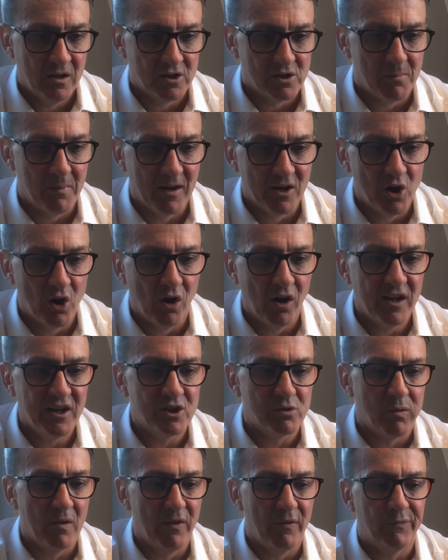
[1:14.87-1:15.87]
To my
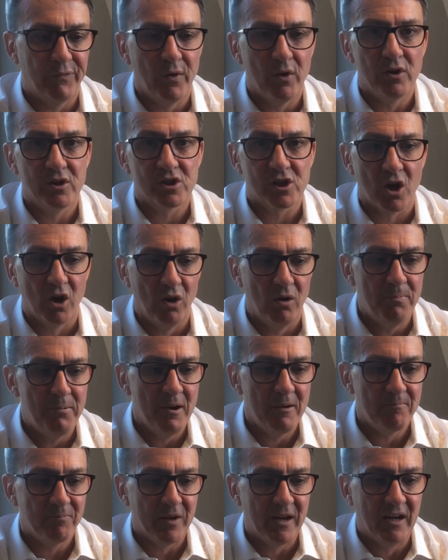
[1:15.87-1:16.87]
knowledge, we're the first club
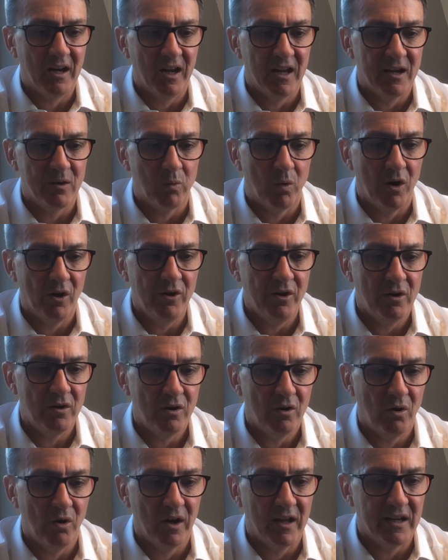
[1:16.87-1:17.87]
in League One
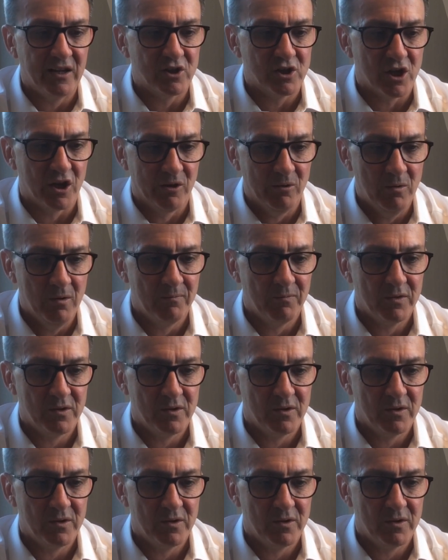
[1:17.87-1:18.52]
or League Two